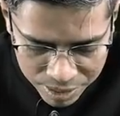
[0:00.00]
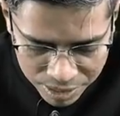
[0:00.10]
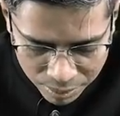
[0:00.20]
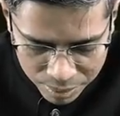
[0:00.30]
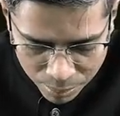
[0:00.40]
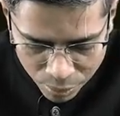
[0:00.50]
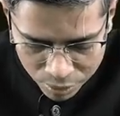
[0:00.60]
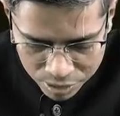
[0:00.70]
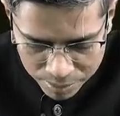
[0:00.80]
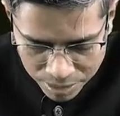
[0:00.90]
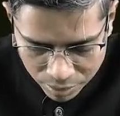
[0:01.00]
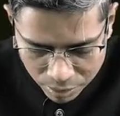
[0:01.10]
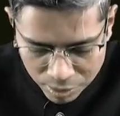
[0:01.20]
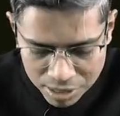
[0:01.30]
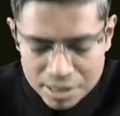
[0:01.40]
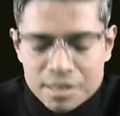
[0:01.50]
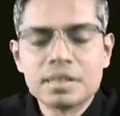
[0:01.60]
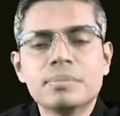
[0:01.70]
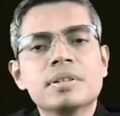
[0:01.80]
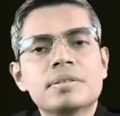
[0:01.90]
cell of the proximal convoluted
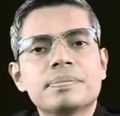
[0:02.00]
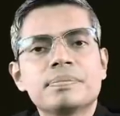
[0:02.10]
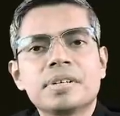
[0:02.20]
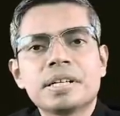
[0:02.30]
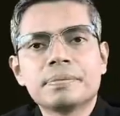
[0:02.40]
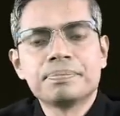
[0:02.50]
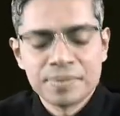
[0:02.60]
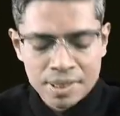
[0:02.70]
tubules, right?